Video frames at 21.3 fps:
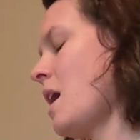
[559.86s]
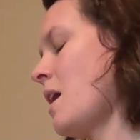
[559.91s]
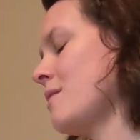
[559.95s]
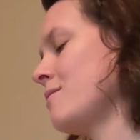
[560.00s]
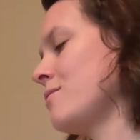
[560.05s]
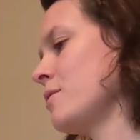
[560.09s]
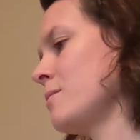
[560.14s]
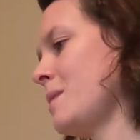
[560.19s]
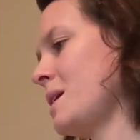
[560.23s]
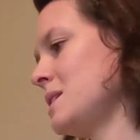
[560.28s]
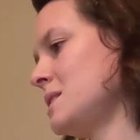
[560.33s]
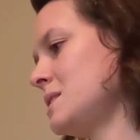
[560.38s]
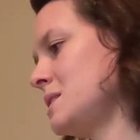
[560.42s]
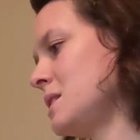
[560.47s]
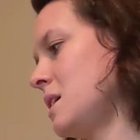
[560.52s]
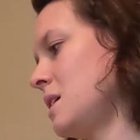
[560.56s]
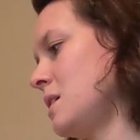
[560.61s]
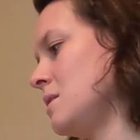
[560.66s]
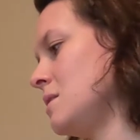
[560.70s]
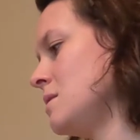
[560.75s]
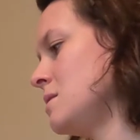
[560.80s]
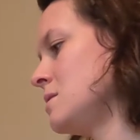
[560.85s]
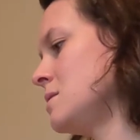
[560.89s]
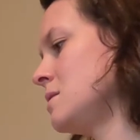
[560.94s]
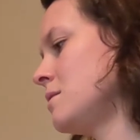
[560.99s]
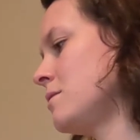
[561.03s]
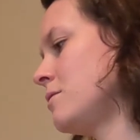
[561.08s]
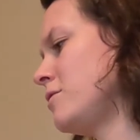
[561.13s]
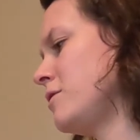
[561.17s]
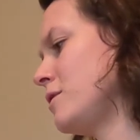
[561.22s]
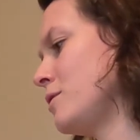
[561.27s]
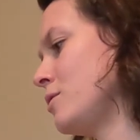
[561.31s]
and for my skin
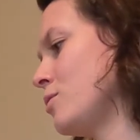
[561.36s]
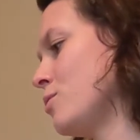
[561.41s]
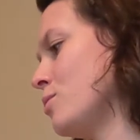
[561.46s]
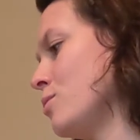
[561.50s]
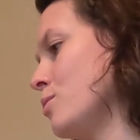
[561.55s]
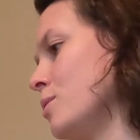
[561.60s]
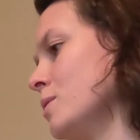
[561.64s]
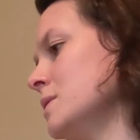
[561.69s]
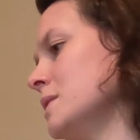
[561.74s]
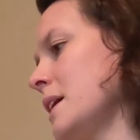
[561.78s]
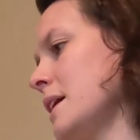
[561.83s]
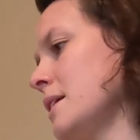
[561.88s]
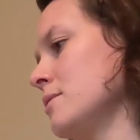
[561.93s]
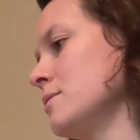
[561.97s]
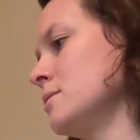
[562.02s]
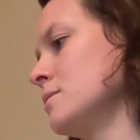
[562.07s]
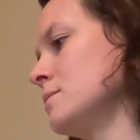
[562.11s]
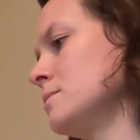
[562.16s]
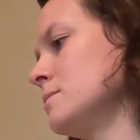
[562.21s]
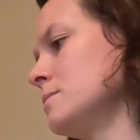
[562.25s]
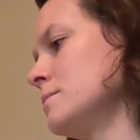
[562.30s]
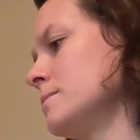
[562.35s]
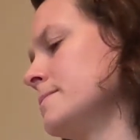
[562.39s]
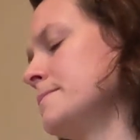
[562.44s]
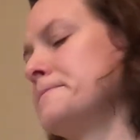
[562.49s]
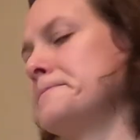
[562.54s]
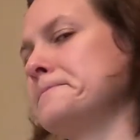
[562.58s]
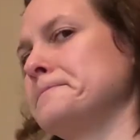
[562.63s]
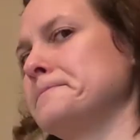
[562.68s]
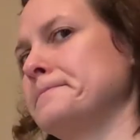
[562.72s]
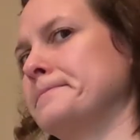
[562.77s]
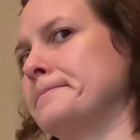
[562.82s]
to cool down.
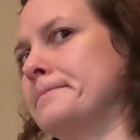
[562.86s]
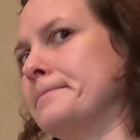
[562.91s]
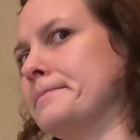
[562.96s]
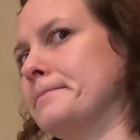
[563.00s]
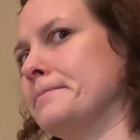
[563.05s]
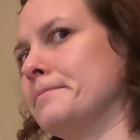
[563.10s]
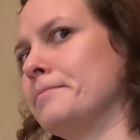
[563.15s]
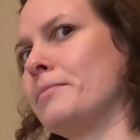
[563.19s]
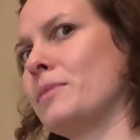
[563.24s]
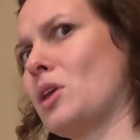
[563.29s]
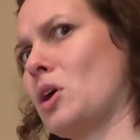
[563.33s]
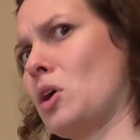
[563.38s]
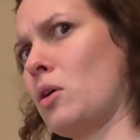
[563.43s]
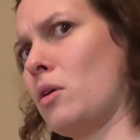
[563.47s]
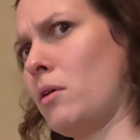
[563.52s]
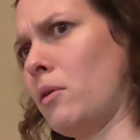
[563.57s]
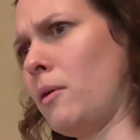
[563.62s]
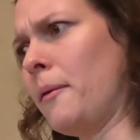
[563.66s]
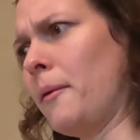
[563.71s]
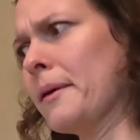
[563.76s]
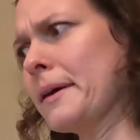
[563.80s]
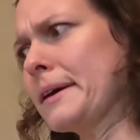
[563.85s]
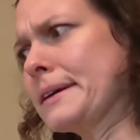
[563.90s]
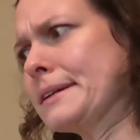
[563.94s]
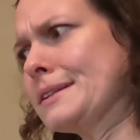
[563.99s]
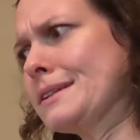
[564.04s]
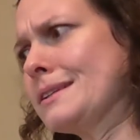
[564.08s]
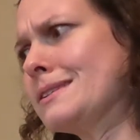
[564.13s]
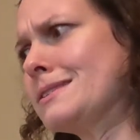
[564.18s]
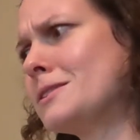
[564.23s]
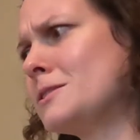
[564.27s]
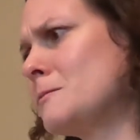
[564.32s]
Hmm,
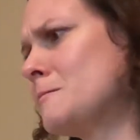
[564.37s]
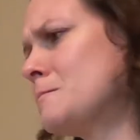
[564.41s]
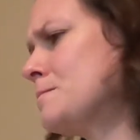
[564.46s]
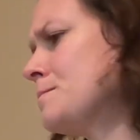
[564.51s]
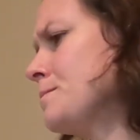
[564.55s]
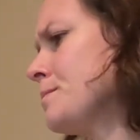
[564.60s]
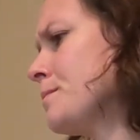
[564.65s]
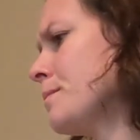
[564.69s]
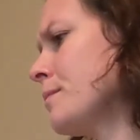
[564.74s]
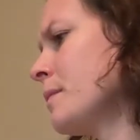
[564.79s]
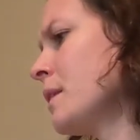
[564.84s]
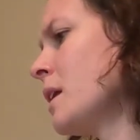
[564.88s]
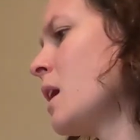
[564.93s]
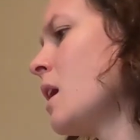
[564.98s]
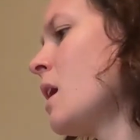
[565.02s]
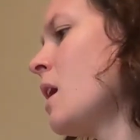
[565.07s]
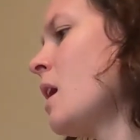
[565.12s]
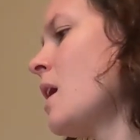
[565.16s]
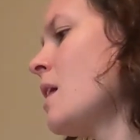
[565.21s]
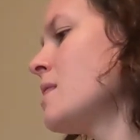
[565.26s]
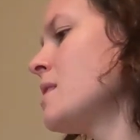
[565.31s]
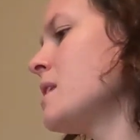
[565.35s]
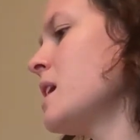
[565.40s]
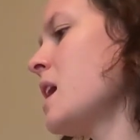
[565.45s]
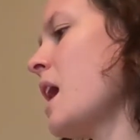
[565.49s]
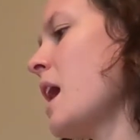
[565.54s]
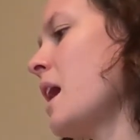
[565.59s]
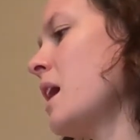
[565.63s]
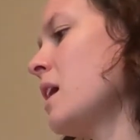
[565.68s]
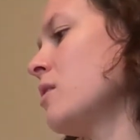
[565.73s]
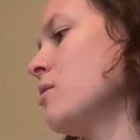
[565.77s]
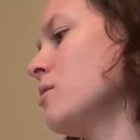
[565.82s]
The
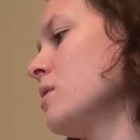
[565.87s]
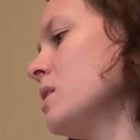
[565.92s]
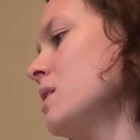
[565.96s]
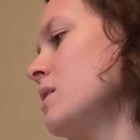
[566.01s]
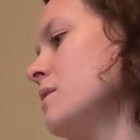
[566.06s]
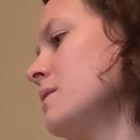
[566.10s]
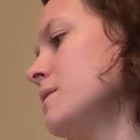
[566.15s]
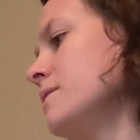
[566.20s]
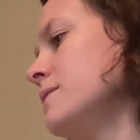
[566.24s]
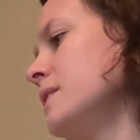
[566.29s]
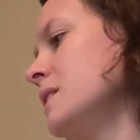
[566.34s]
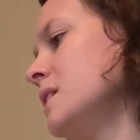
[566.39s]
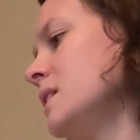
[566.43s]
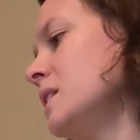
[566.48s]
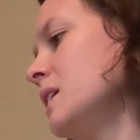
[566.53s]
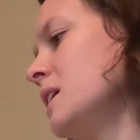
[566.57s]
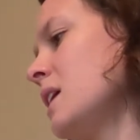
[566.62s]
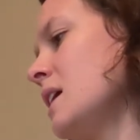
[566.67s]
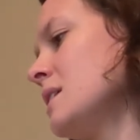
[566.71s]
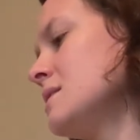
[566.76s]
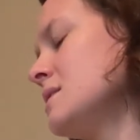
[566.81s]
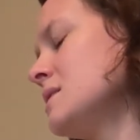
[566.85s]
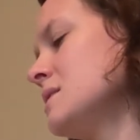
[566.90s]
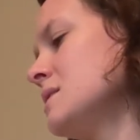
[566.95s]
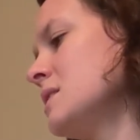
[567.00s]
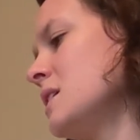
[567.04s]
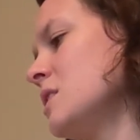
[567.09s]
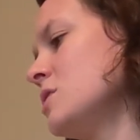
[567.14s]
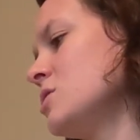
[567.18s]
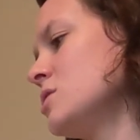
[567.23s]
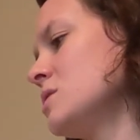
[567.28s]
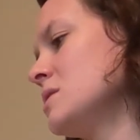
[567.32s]
angry feeling and
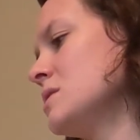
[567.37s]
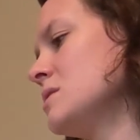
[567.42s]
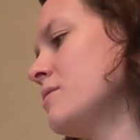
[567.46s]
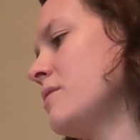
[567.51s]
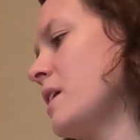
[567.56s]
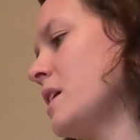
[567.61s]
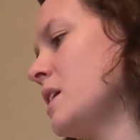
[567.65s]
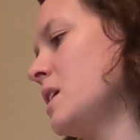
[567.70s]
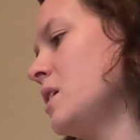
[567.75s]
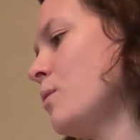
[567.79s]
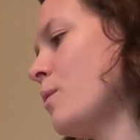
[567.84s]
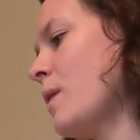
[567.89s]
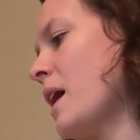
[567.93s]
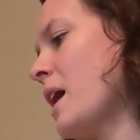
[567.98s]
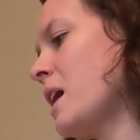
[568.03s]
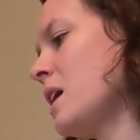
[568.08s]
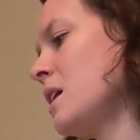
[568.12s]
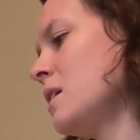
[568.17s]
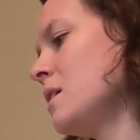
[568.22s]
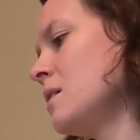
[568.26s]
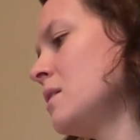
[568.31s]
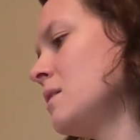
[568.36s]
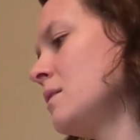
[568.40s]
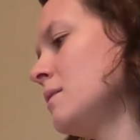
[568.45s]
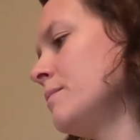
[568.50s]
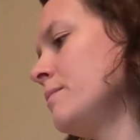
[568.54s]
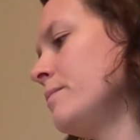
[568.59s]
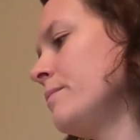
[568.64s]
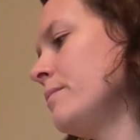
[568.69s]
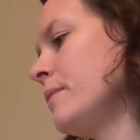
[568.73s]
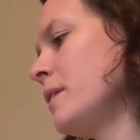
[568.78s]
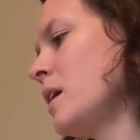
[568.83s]
sensations faded away.
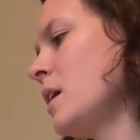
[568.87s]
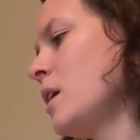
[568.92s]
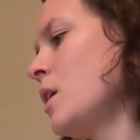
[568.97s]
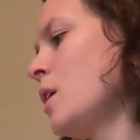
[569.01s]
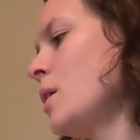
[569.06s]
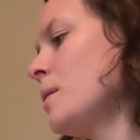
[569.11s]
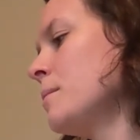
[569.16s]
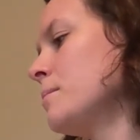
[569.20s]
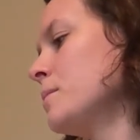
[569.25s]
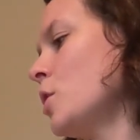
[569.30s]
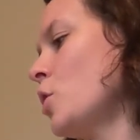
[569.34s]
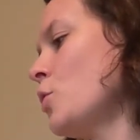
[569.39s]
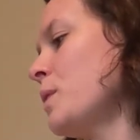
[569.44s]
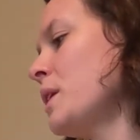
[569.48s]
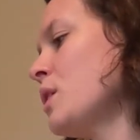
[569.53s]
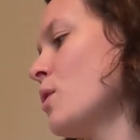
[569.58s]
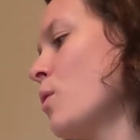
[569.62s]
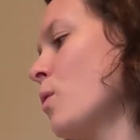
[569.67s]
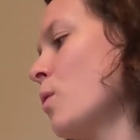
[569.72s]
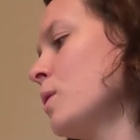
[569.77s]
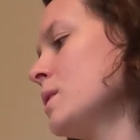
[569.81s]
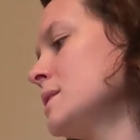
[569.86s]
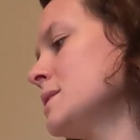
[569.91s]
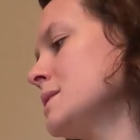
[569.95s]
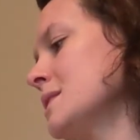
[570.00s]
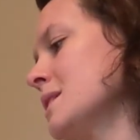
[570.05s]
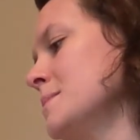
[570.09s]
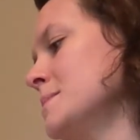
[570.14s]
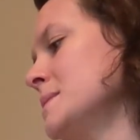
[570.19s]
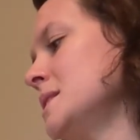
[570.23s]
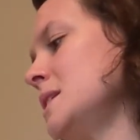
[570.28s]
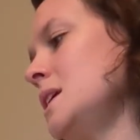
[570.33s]
Blowing horse
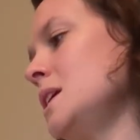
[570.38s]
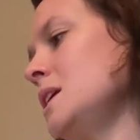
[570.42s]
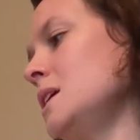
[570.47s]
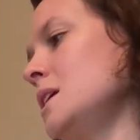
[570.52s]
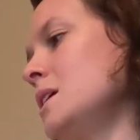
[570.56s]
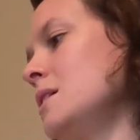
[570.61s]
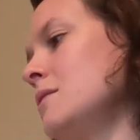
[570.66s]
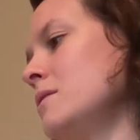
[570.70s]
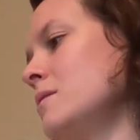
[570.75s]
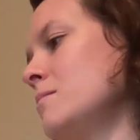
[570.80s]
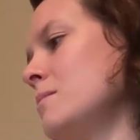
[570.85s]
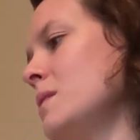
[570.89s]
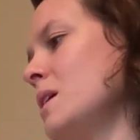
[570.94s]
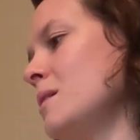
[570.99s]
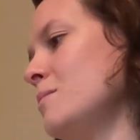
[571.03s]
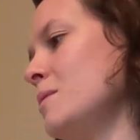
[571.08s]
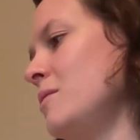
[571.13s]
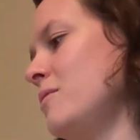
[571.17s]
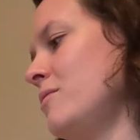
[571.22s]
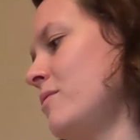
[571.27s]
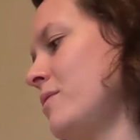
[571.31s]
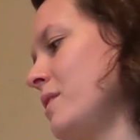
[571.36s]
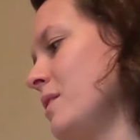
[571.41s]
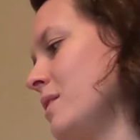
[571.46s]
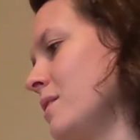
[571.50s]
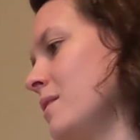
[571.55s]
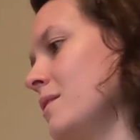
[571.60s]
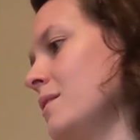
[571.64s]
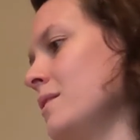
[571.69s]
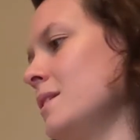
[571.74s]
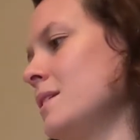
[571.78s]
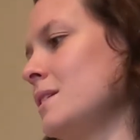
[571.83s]
lips even made me
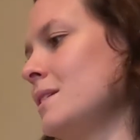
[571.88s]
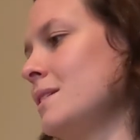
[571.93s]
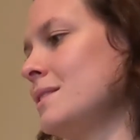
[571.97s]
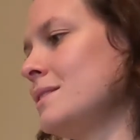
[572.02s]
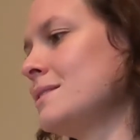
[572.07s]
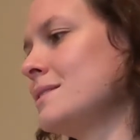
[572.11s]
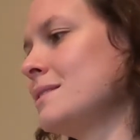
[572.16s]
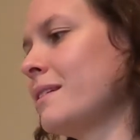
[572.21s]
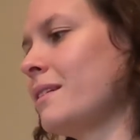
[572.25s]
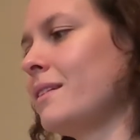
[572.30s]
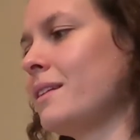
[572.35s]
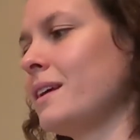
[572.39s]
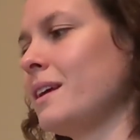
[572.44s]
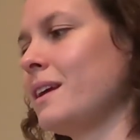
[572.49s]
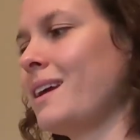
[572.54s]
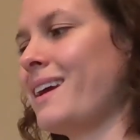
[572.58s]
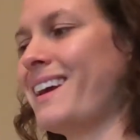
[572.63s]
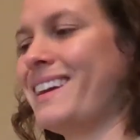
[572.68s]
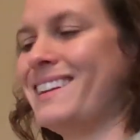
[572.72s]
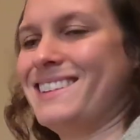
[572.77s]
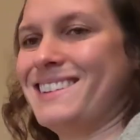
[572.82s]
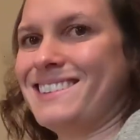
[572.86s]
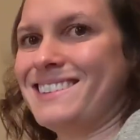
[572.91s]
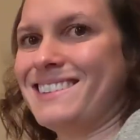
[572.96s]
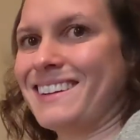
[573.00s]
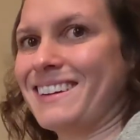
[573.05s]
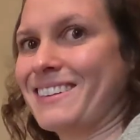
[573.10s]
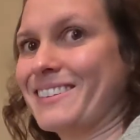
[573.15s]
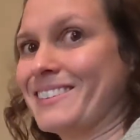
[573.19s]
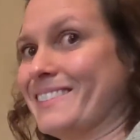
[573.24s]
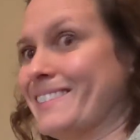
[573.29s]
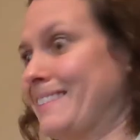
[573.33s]
feel a little silly and
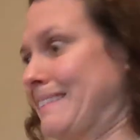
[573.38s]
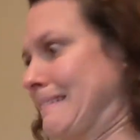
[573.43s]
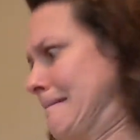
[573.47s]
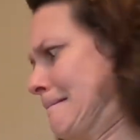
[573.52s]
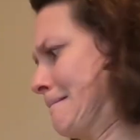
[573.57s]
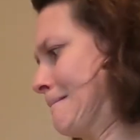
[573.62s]
tickled.